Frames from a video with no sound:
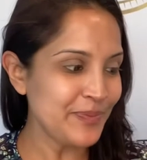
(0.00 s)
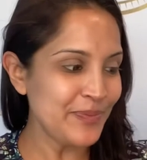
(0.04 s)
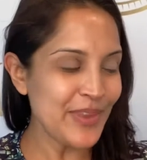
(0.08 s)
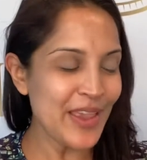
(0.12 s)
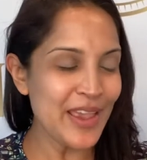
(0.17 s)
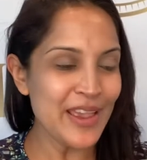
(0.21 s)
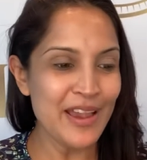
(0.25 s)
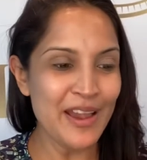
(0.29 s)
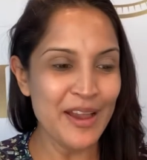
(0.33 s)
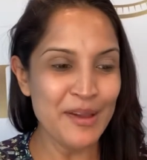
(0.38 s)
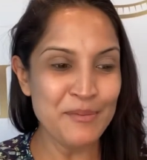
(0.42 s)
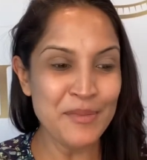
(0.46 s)

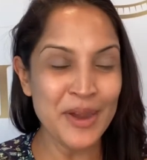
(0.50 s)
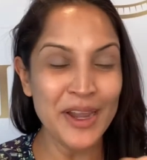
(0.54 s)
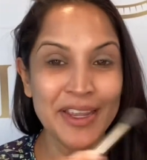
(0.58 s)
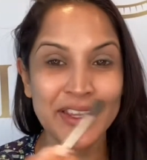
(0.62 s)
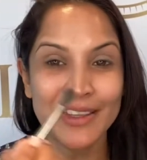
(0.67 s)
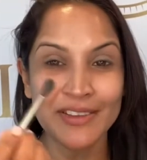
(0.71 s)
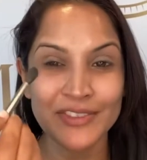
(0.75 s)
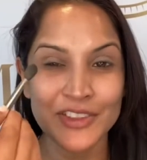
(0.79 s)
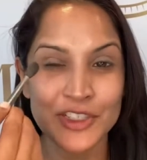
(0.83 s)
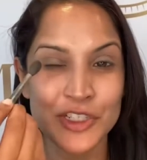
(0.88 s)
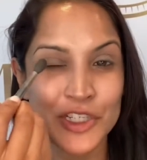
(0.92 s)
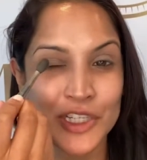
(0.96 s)
I might
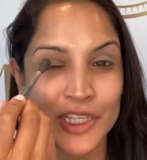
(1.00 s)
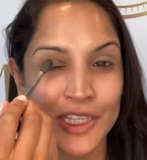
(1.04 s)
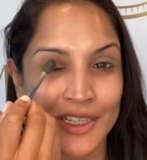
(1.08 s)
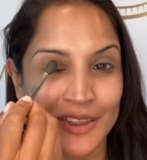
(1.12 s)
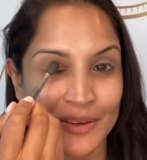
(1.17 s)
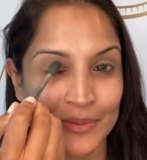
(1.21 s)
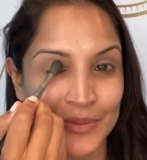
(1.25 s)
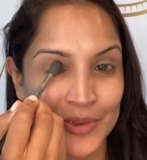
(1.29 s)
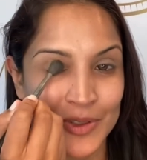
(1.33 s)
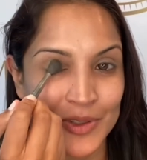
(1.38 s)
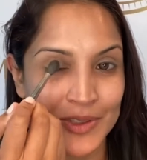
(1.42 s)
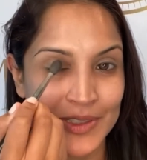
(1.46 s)
even cheat
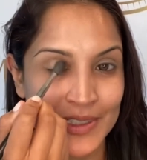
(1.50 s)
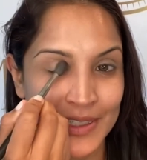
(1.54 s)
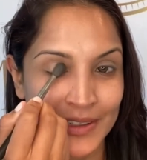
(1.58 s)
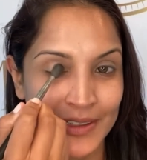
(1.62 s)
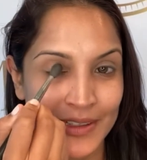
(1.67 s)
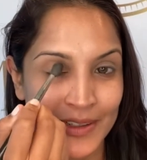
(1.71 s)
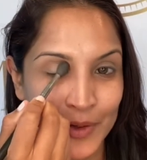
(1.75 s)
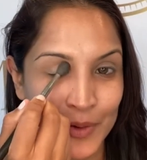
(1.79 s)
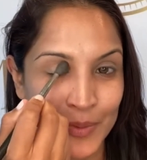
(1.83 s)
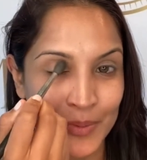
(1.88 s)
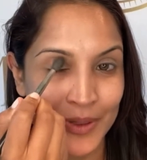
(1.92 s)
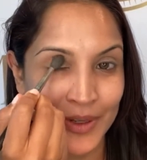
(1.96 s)
and use a
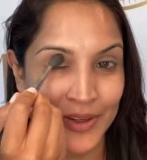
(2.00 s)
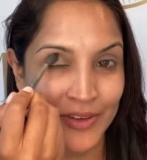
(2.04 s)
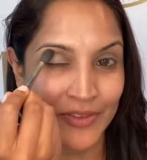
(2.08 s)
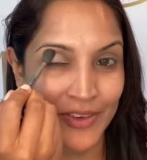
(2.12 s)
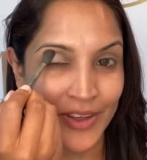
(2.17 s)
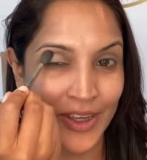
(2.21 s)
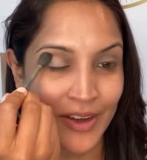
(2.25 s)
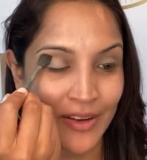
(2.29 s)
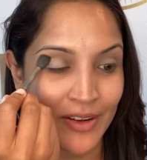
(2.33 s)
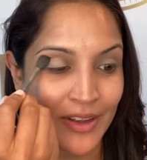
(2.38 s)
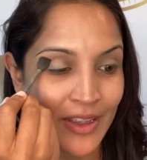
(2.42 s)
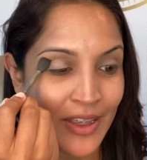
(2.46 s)
little bit of
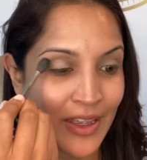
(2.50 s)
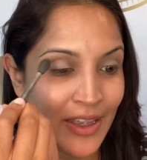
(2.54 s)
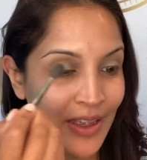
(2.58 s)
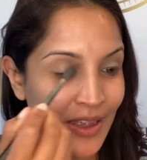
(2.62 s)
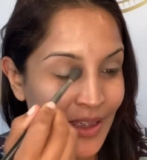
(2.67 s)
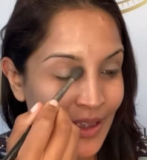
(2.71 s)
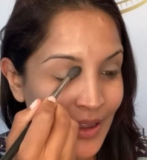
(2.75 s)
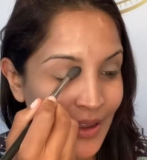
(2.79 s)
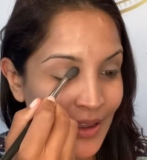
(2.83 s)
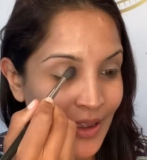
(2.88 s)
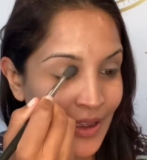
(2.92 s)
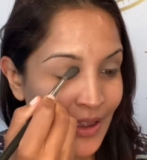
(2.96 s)
our
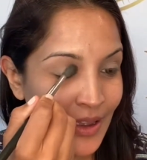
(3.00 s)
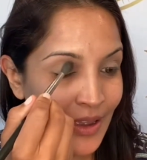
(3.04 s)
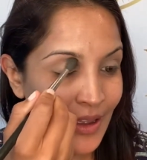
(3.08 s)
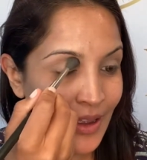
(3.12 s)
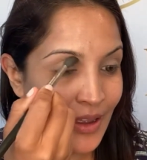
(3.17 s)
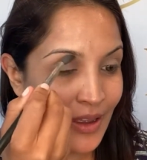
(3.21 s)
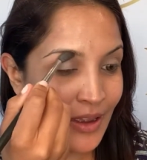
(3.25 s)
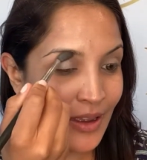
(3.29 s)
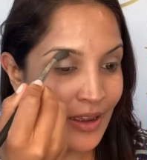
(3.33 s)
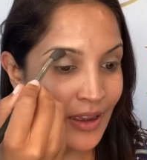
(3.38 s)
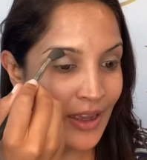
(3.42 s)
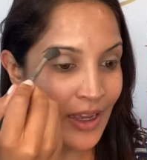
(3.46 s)

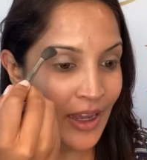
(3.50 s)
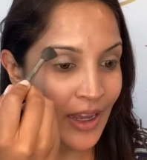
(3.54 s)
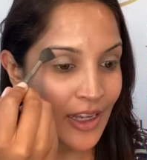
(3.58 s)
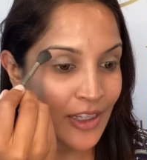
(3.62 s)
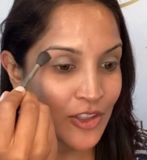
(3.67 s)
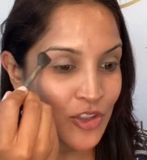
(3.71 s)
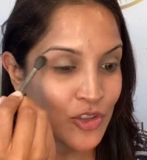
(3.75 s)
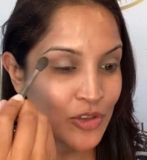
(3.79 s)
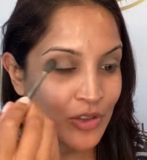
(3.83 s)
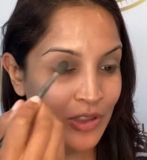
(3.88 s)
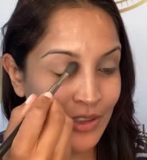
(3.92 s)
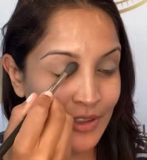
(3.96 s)

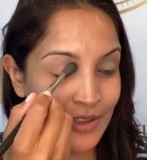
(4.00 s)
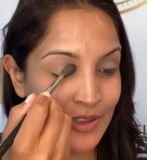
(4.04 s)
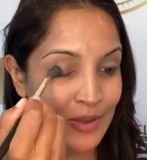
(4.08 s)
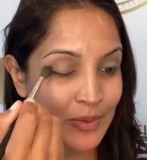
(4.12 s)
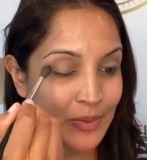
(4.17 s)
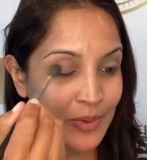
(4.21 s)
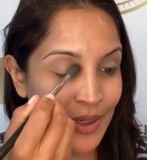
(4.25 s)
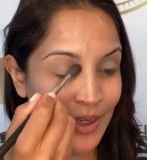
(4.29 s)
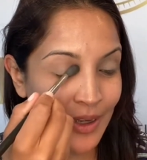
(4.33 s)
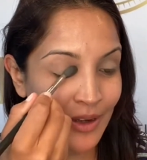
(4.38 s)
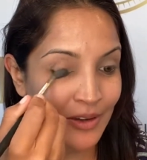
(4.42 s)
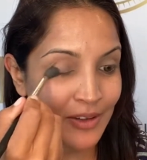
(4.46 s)
kajal as
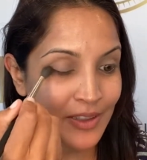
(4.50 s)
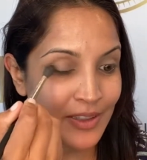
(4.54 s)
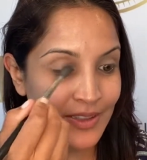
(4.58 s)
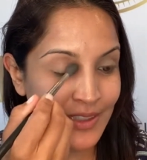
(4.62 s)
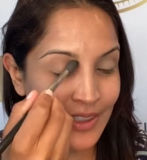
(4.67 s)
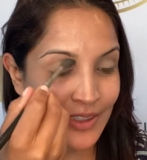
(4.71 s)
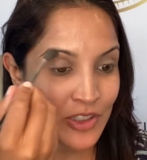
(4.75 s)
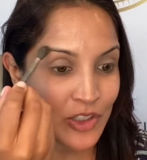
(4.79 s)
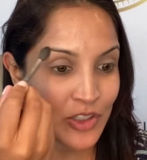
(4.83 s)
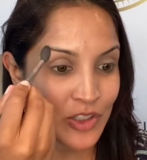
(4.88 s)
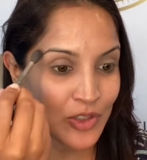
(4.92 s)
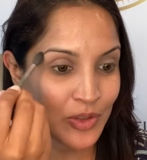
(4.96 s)
well, because I
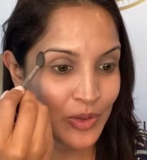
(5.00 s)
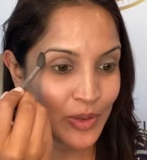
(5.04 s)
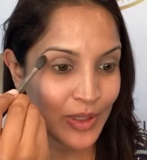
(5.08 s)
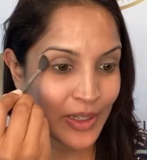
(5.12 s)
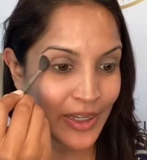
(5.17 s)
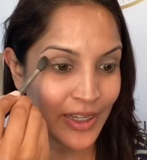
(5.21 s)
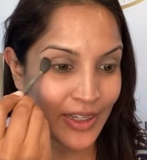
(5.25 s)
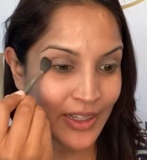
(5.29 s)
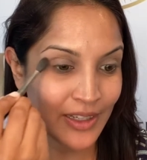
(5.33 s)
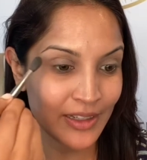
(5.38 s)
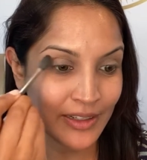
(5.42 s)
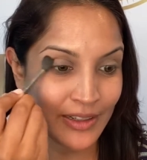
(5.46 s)
do
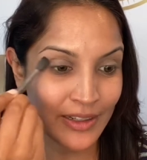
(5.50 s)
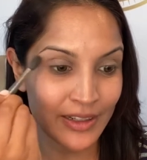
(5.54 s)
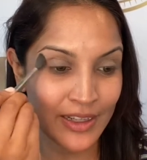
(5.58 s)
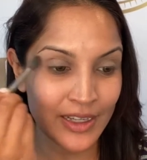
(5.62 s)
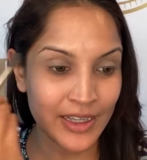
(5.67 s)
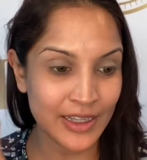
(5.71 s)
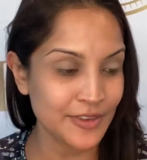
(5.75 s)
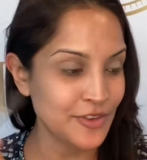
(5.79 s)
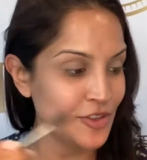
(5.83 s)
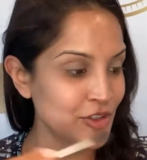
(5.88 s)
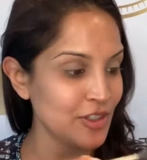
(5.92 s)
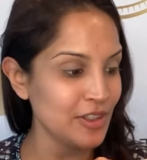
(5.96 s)
like a little
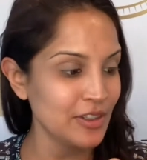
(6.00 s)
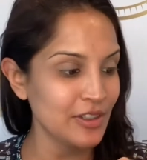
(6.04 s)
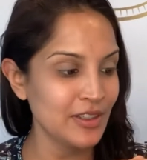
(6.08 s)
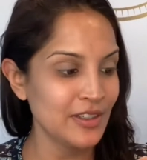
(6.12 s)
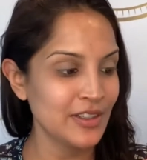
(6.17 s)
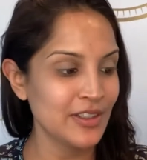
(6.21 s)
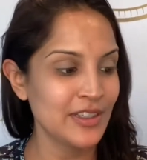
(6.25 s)
kajal.